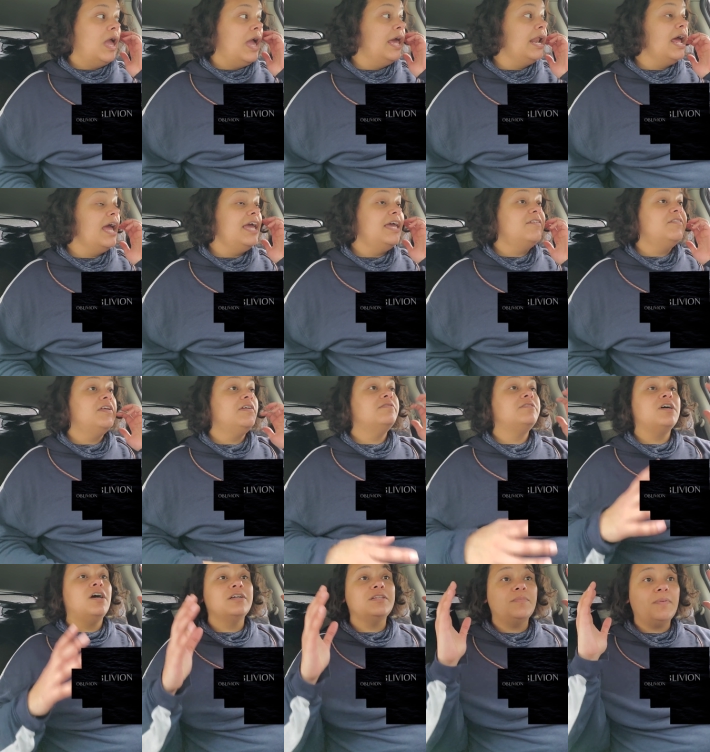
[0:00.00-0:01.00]
And I haven't even
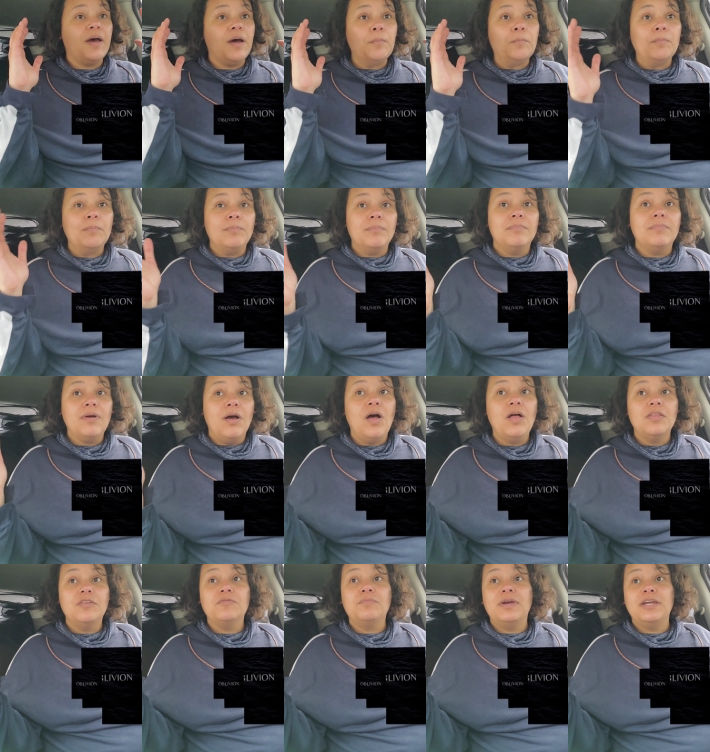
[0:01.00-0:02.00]
talked about
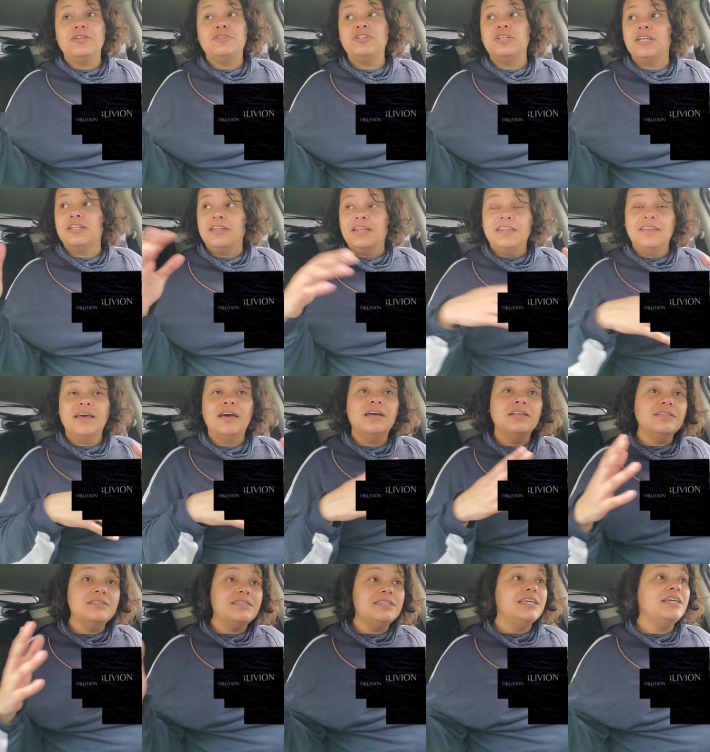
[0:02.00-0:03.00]
all of my shit in the
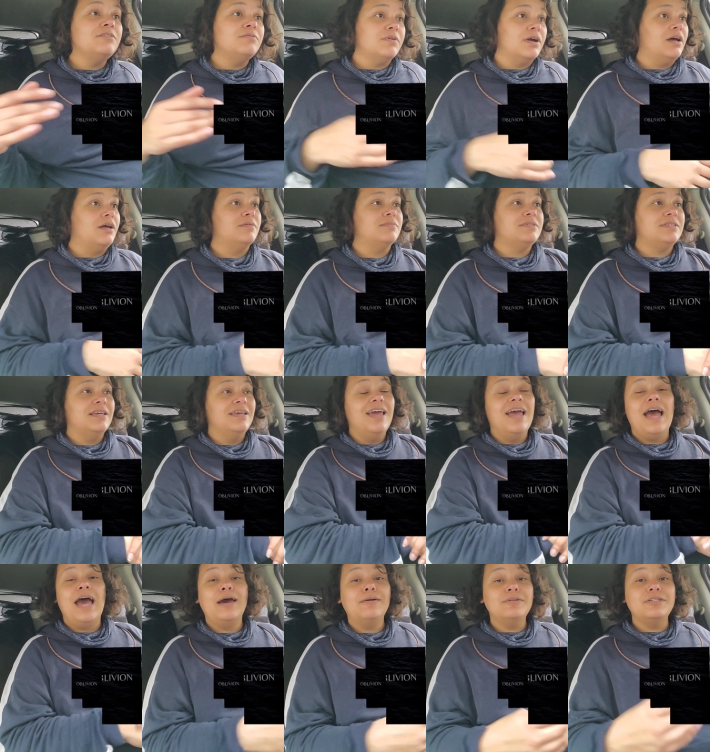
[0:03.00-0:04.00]
unseen realms.
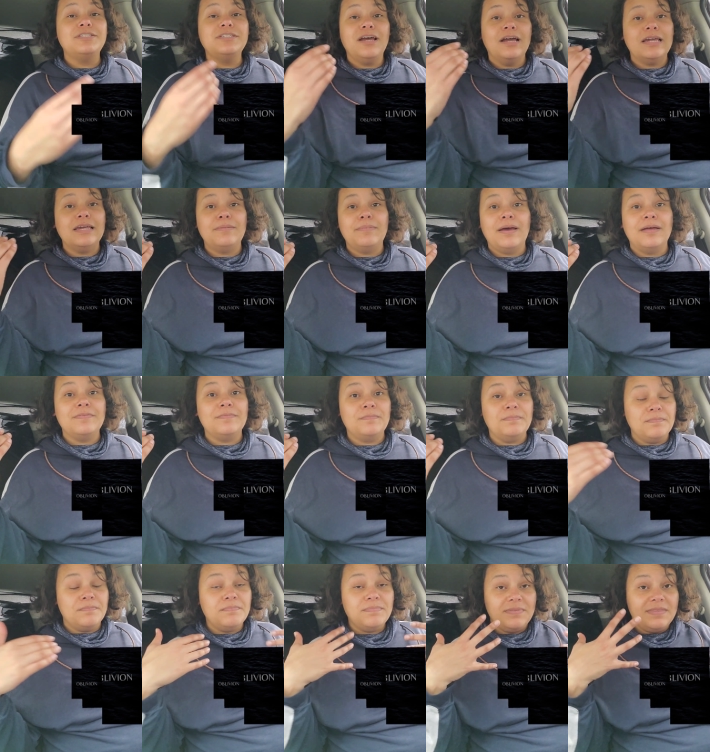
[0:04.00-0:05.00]
I'm just talking about
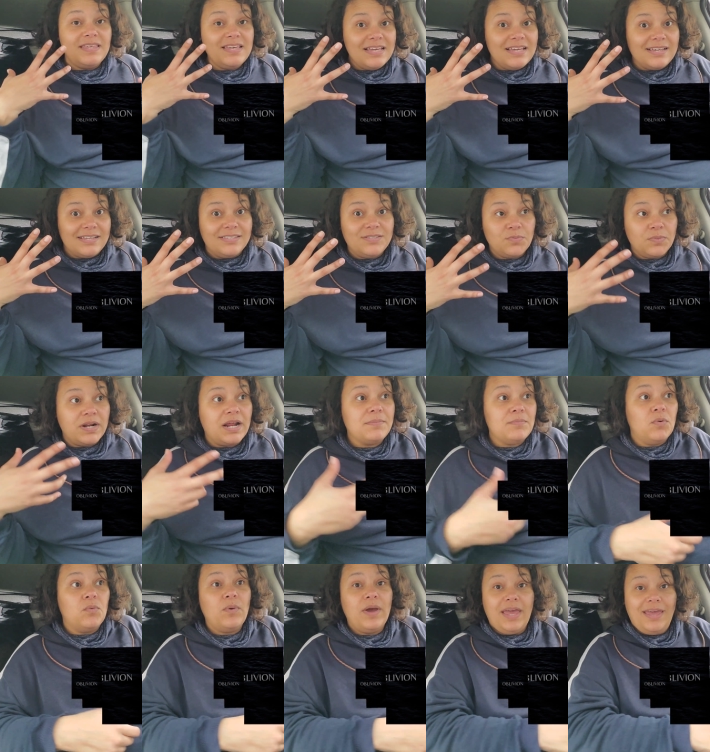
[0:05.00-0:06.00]
this when I'm
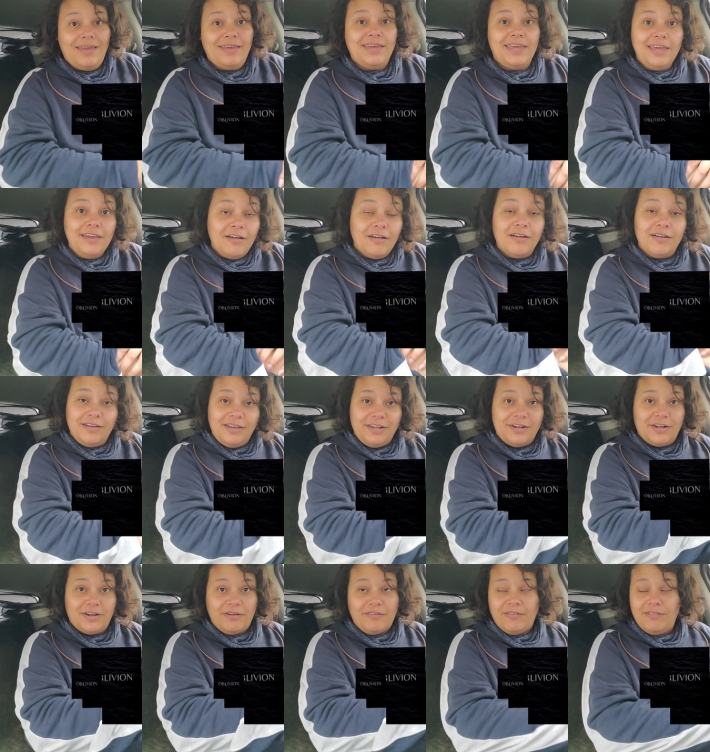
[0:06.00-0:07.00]
awake here, you
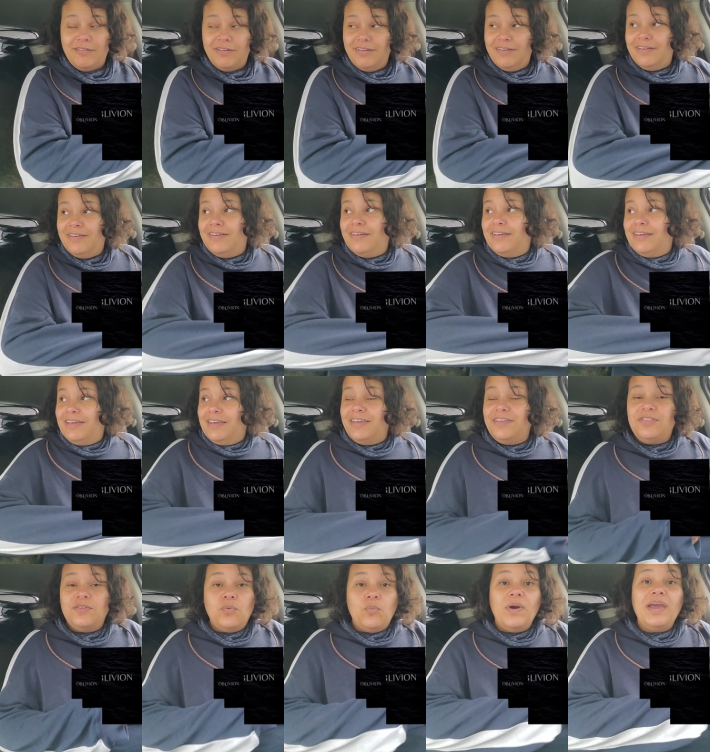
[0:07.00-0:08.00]
know,
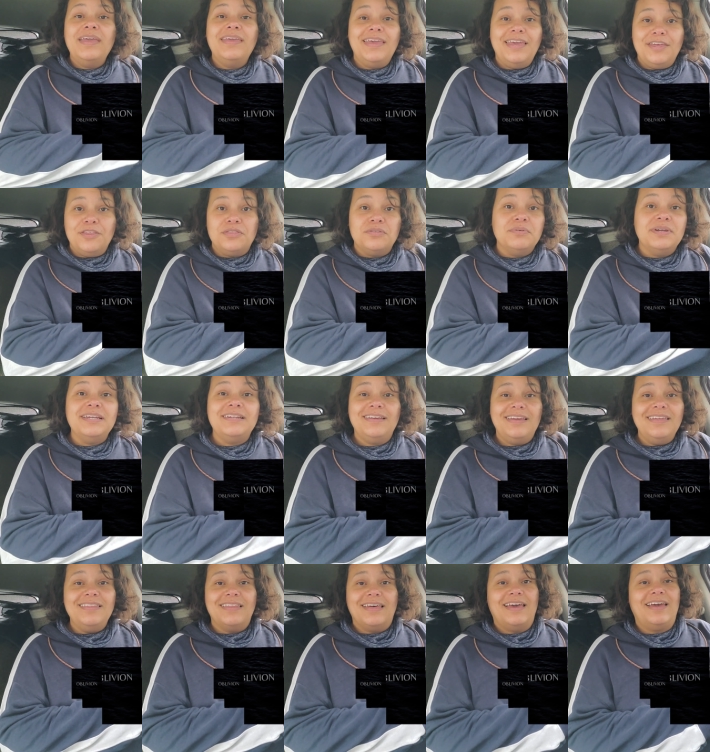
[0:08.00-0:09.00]
in the waking
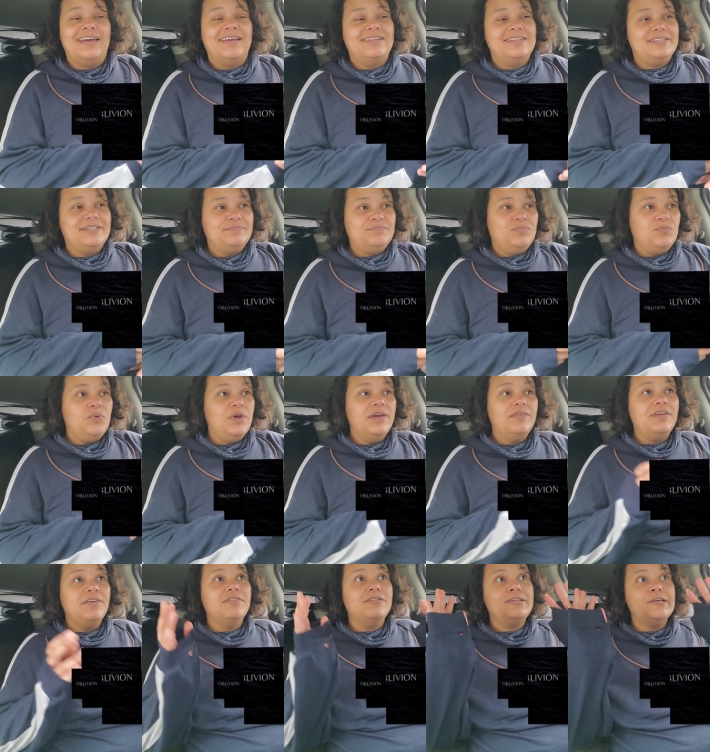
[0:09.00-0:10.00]
3D land. We
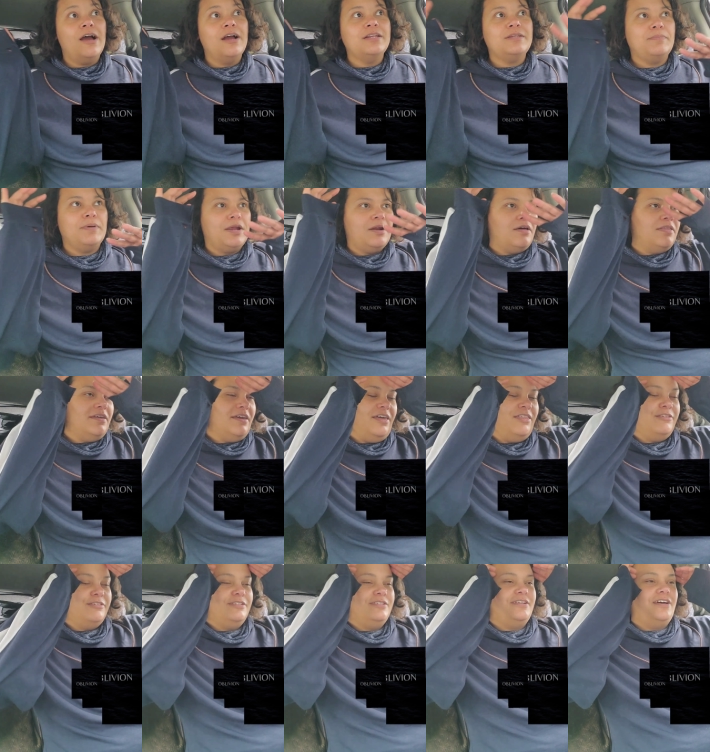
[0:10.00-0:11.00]
haven't even talked about all the
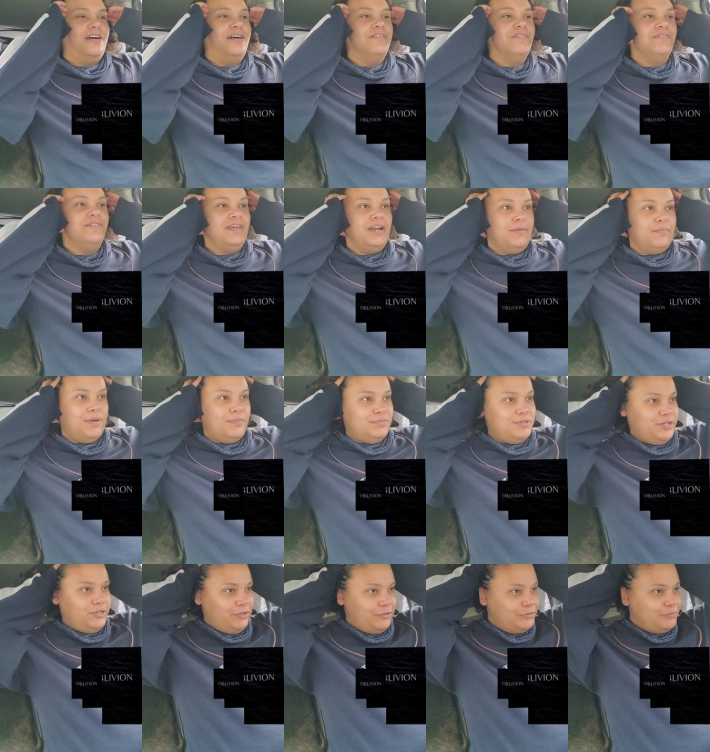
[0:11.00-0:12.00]
other stuff that I'm up
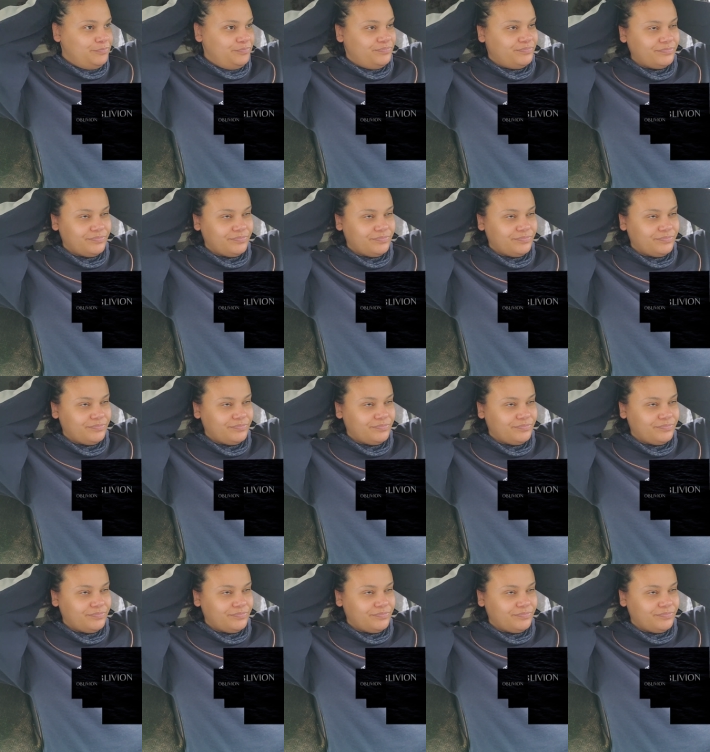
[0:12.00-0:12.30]
to.